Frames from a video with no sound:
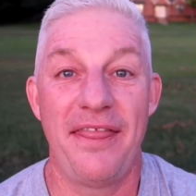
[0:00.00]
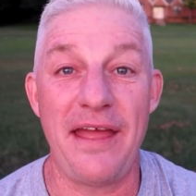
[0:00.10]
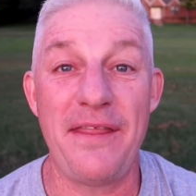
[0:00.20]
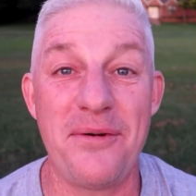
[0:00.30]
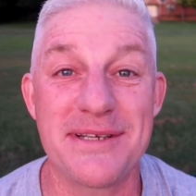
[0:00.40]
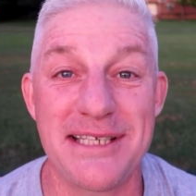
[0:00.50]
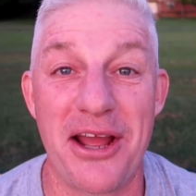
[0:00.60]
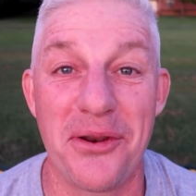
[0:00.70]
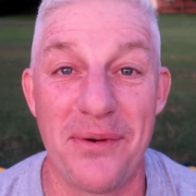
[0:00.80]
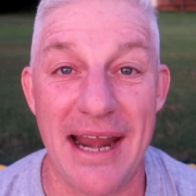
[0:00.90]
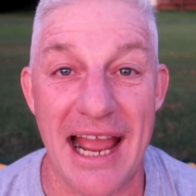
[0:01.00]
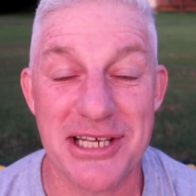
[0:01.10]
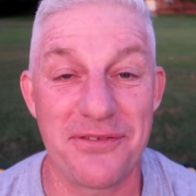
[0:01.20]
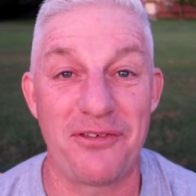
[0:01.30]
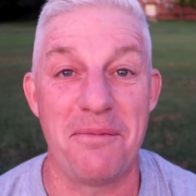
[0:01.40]
Then there was the other
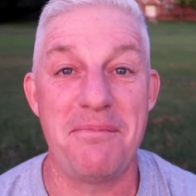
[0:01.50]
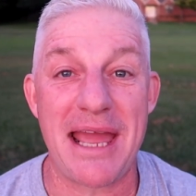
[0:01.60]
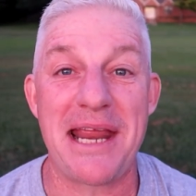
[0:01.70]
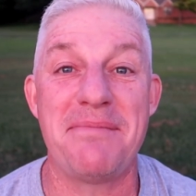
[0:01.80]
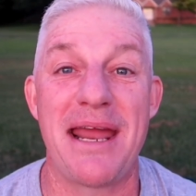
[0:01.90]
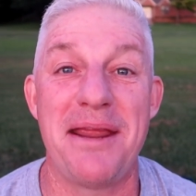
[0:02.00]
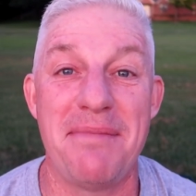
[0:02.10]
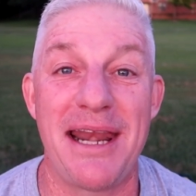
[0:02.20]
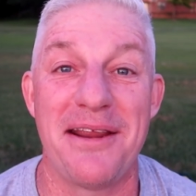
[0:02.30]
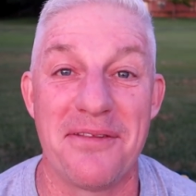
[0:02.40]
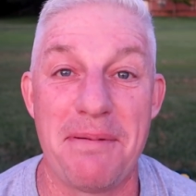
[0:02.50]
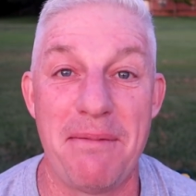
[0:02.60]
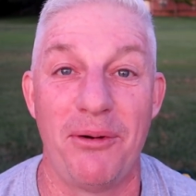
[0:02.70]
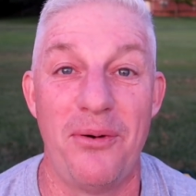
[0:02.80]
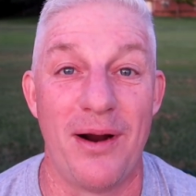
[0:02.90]
reaction from many, many, many of the
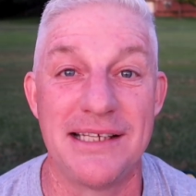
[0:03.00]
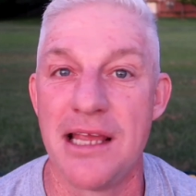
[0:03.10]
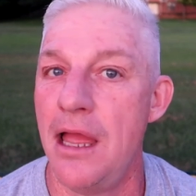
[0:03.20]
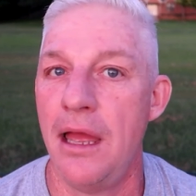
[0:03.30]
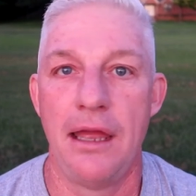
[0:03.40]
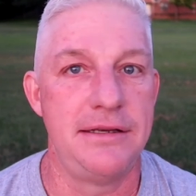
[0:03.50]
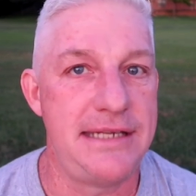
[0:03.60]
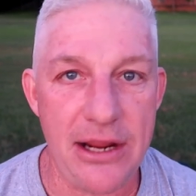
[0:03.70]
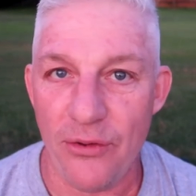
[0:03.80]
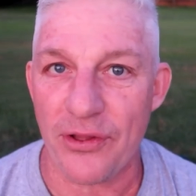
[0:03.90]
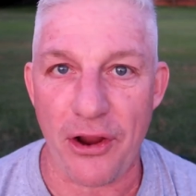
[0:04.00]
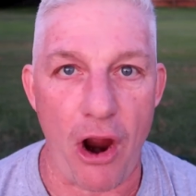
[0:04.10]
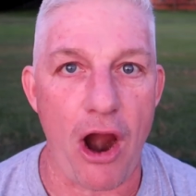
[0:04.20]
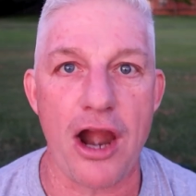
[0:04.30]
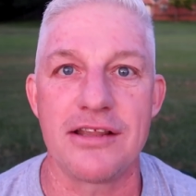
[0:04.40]
people who was, deal the
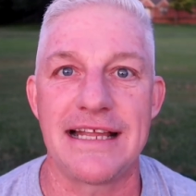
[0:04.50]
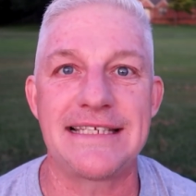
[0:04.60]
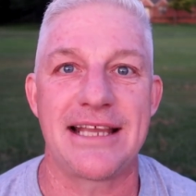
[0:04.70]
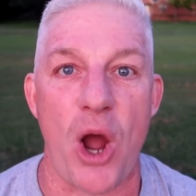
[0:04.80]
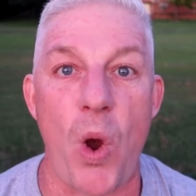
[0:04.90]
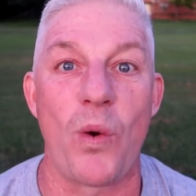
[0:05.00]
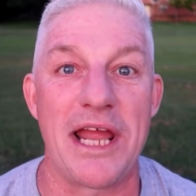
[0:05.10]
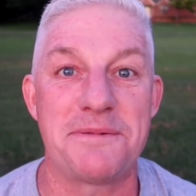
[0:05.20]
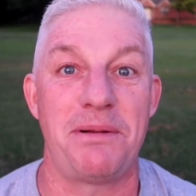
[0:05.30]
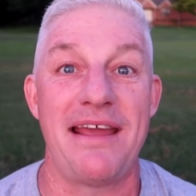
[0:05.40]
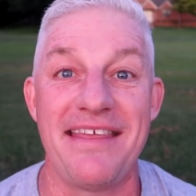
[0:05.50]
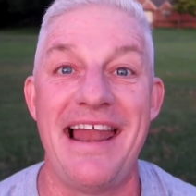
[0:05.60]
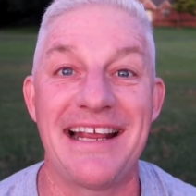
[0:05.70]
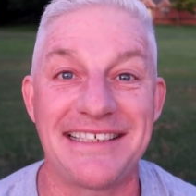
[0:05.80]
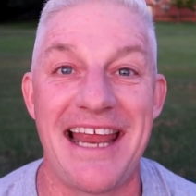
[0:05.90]
card, let's go, let's play the
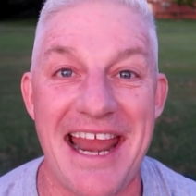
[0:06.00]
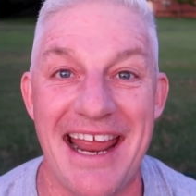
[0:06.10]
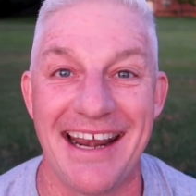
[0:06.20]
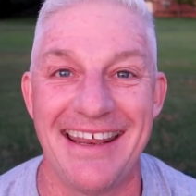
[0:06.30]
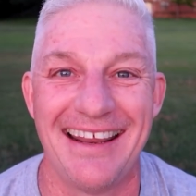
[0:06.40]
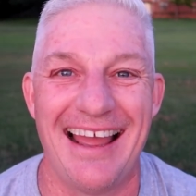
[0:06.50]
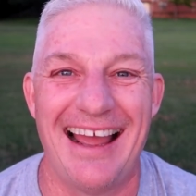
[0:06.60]
next hand.